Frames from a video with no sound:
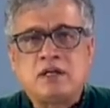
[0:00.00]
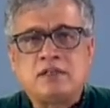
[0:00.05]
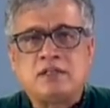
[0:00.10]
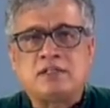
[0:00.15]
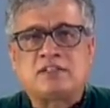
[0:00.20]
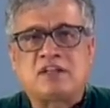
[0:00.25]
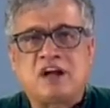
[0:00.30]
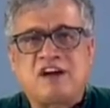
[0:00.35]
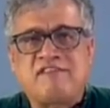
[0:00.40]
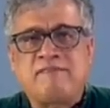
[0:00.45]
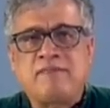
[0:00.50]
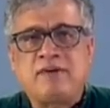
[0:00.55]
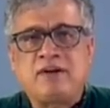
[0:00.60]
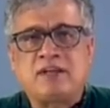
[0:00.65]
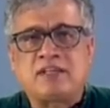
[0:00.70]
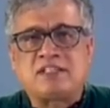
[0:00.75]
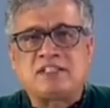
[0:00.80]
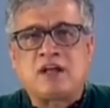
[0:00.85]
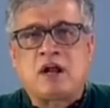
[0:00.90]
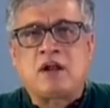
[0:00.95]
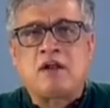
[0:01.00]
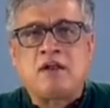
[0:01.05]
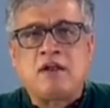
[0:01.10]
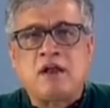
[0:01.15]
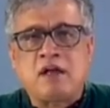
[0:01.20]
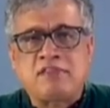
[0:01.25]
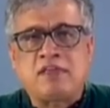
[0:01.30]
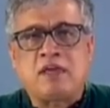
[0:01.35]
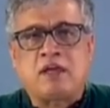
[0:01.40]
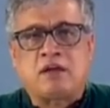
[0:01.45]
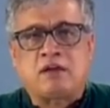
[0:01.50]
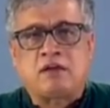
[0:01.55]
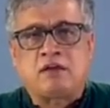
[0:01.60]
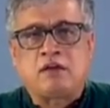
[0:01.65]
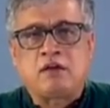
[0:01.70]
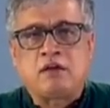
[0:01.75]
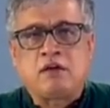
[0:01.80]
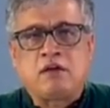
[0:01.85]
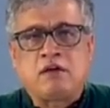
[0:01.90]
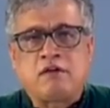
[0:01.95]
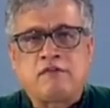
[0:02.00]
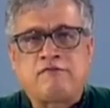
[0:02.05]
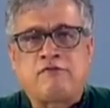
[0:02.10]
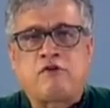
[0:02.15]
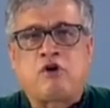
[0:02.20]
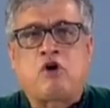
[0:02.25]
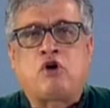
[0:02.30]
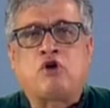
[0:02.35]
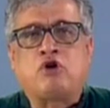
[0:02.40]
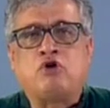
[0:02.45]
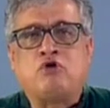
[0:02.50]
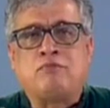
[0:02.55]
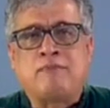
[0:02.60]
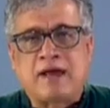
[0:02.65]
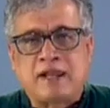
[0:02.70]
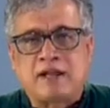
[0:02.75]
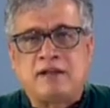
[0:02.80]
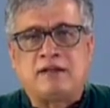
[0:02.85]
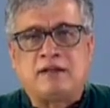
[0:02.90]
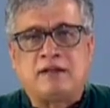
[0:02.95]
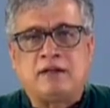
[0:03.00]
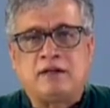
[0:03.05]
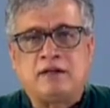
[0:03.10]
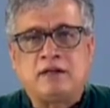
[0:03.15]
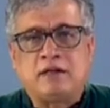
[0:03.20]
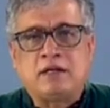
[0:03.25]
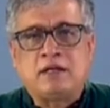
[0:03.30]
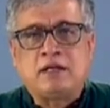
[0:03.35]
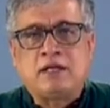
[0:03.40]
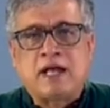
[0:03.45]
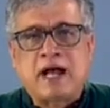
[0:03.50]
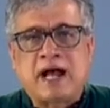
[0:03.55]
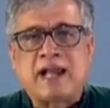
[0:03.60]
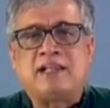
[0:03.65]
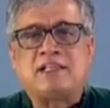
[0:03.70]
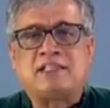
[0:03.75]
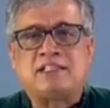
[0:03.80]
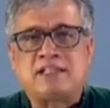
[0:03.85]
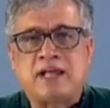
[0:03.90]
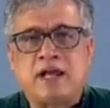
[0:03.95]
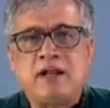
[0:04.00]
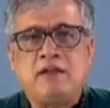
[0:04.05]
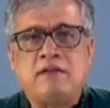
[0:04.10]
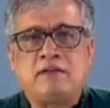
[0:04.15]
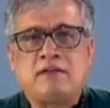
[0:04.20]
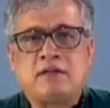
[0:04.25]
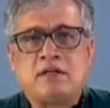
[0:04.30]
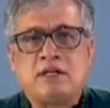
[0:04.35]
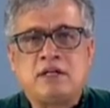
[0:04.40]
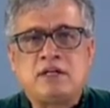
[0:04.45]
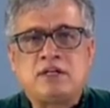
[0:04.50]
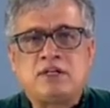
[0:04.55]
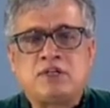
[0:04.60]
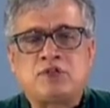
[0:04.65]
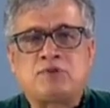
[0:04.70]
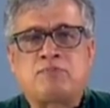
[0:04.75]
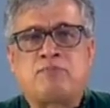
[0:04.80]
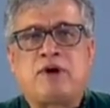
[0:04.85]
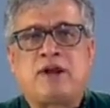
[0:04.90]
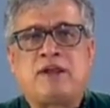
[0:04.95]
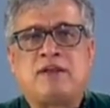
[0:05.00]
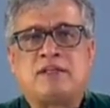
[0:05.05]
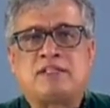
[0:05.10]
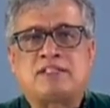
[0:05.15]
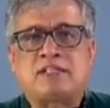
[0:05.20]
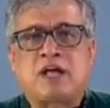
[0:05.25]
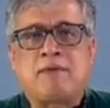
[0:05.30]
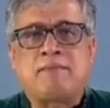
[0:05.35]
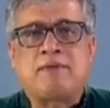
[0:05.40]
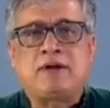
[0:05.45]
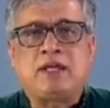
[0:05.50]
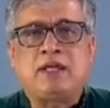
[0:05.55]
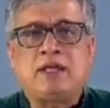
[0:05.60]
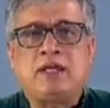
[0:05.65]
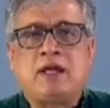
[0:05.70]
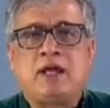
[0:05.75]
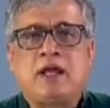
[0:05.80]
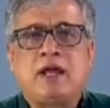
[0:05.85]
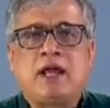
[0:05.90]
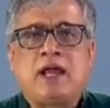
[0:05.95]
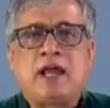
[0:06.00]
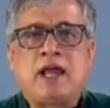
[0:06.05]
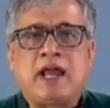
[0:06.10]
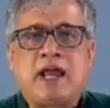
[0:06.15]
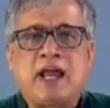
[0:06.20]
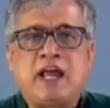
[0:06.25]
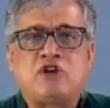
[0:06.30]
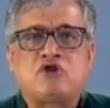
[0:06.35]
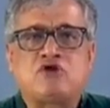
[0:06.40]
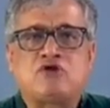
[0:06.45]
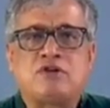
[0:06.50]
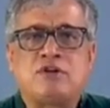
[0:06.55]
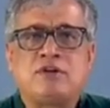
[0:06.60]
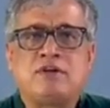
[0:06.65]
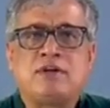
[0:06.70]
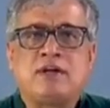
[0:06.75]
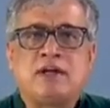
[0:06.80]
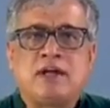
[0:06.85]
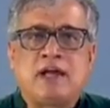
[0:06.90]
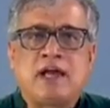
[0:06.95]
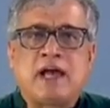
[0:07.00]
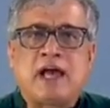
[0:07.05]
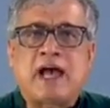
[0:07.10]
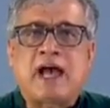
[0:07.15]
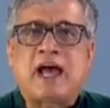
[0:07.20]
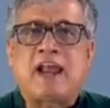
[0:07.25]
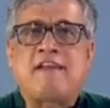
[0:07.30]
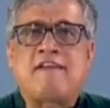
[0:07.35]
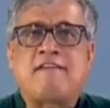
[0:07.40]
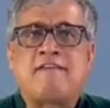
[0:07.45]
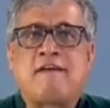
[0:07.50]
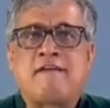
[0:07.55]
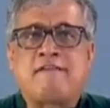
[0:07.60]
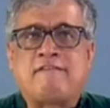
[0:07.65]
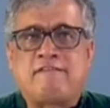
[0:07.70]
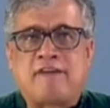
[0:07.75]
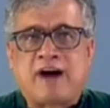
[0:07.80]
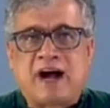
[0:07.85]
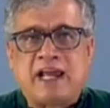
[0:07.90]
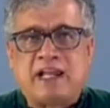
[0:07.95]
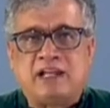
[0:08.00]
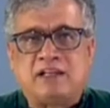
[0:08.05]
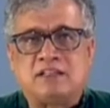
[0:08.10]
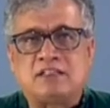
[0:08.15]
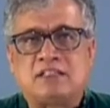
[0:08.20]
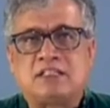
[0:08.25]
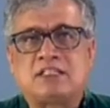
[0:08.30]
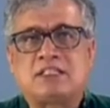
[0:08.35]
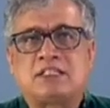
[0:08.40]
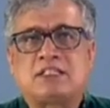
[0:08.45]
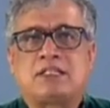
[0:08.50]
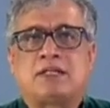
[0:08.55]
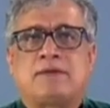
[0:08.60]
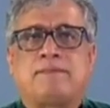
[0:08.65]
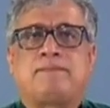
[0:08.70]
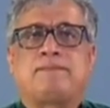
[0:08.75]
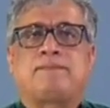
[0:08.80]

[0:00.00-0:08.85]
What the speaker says: this government has done nothing for humanity and instead spread disharmony, hatred and violence.